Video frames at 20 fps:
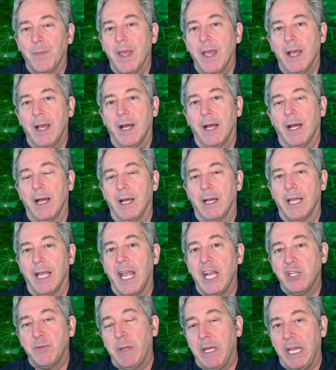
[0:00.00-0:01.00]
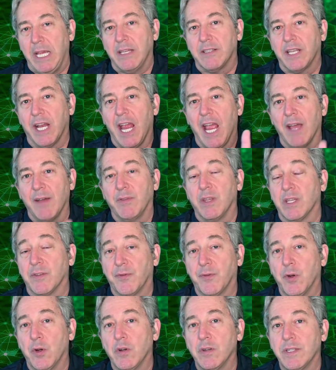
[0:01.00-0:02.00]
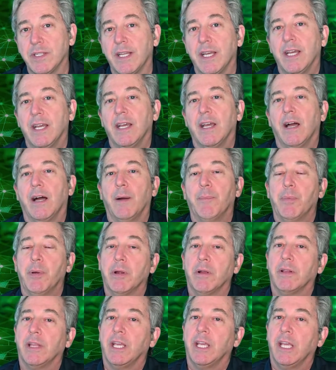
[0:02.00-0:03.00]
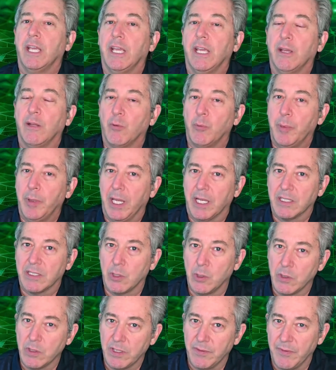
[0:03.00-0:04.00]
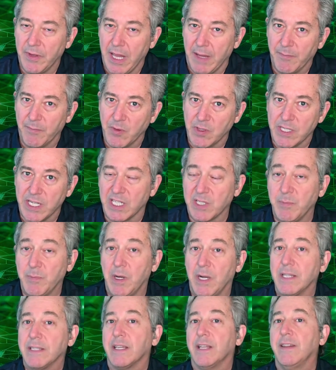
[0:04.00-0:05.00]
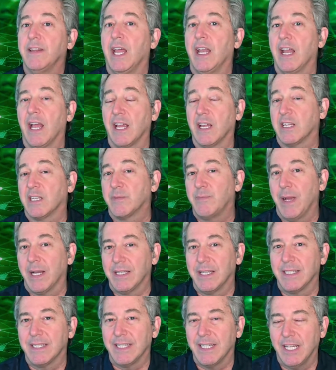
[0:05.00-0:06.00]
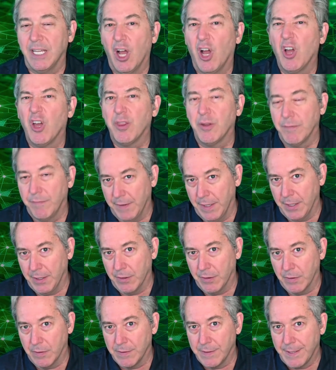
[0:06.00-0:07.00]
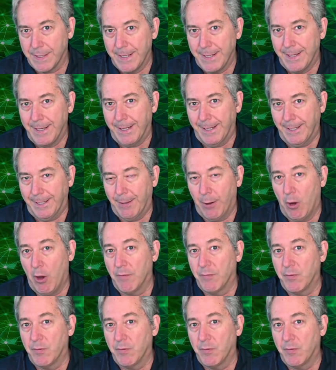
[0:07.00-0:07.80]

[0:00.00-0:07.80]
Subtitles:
HPE is going to have this first. Apparently, it'll be exclusive to them for 6 months, and then I expect to see other vendors offer